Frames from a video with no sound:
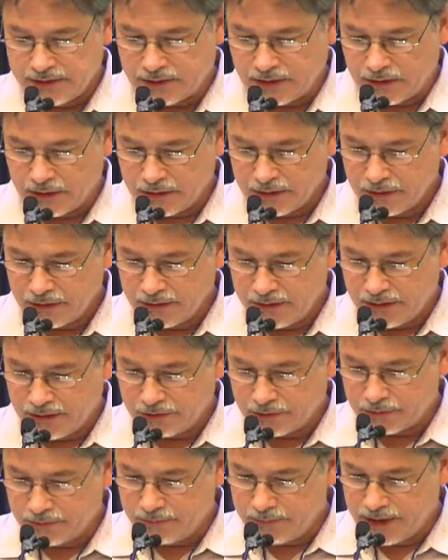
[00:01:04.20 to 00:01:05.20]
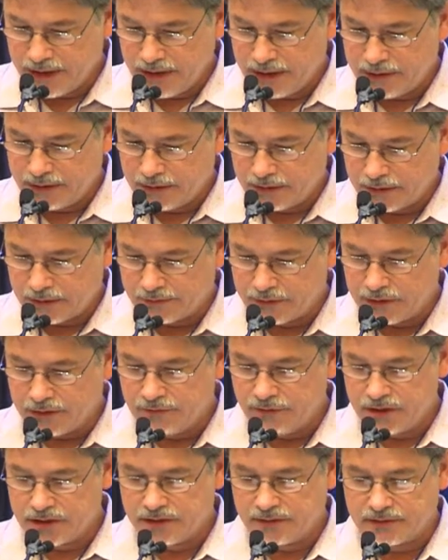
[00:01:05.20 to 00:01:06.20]
Zhang, the Interim Dean of the
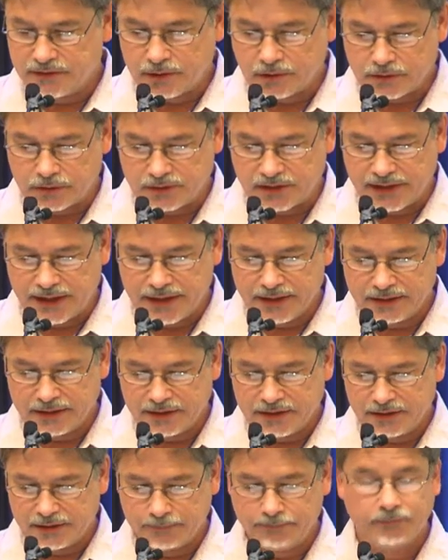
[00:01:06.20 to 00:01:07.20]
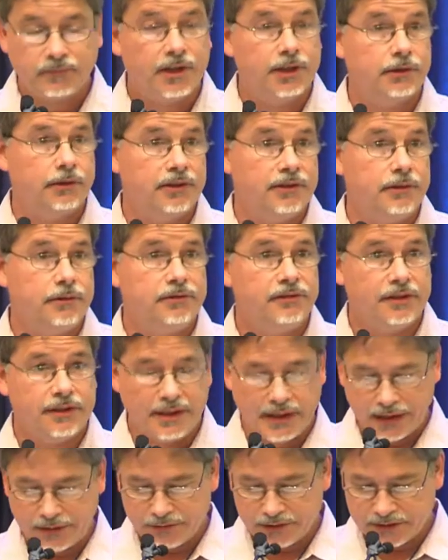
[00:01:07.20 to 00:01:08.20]
Division of Social Sciences here at UC
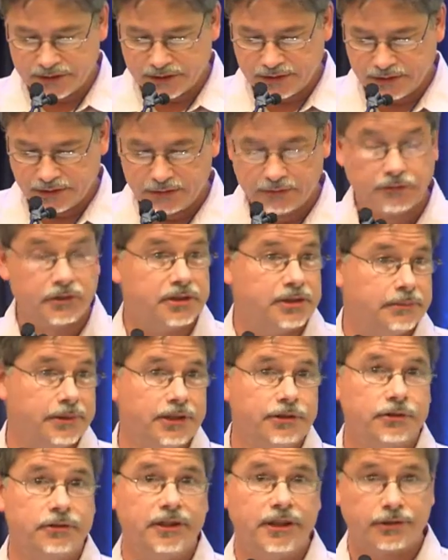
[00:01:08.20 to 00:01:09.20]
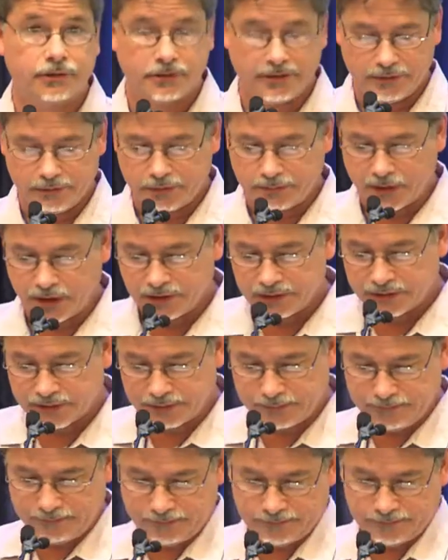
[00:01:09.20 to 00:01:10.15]
Davis, for some introductory remarks.